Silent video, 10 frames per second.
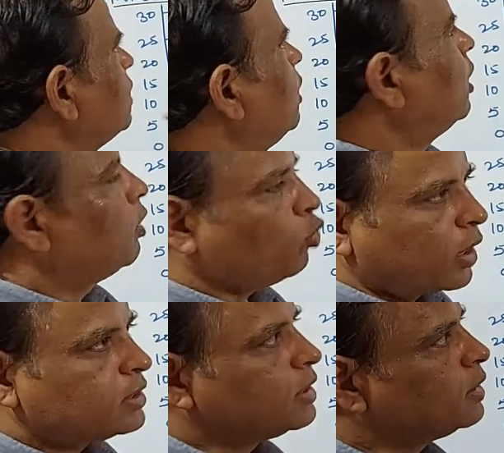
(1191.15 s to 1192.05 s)
a
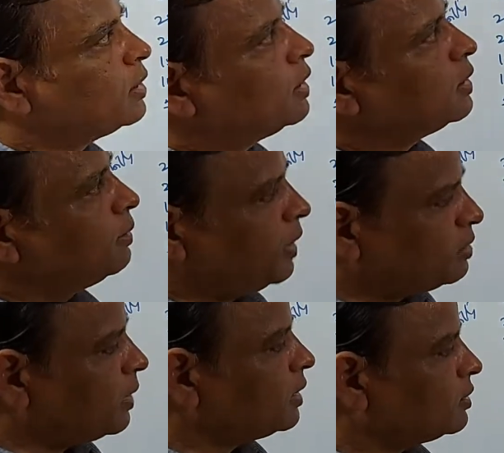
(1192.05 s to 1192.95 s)
voice signal, the
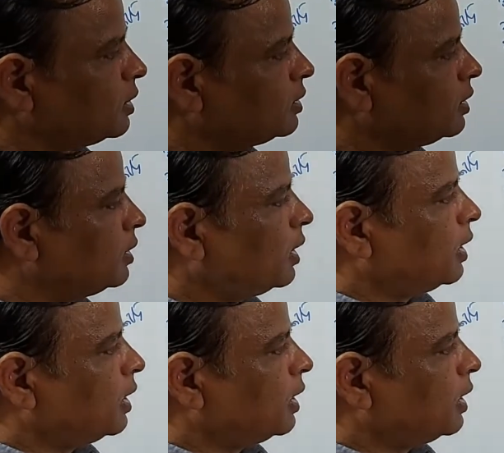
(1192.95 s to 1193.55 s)
baseband signal.